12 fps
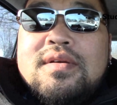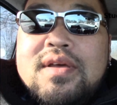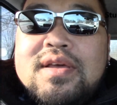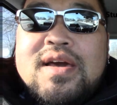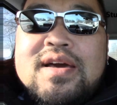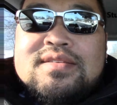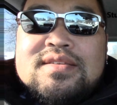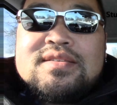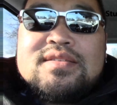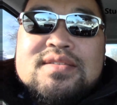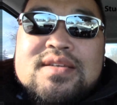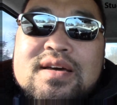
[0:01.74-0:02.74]
Hey guys,
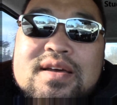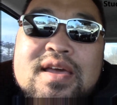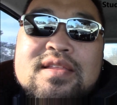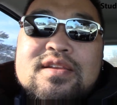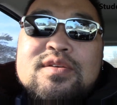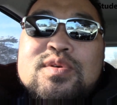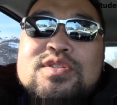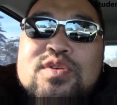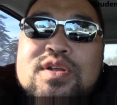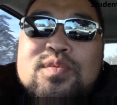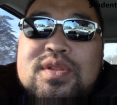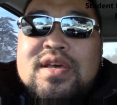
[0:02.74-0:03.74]
this is Anthony with
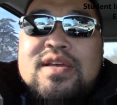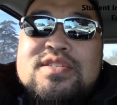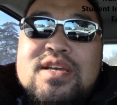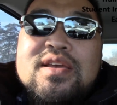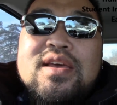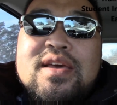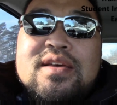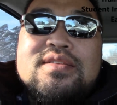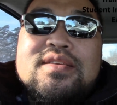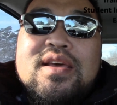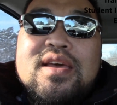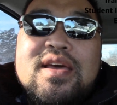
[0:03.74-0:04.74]
Training with AJ, and
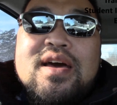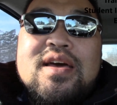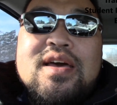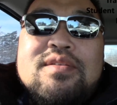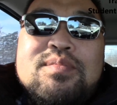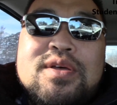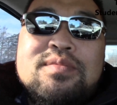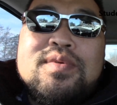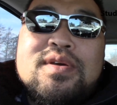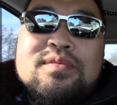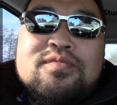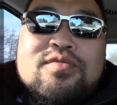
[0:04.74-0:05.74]
today I have my
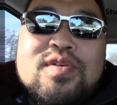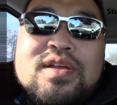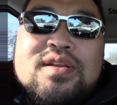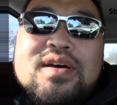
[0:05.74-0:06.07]
good friend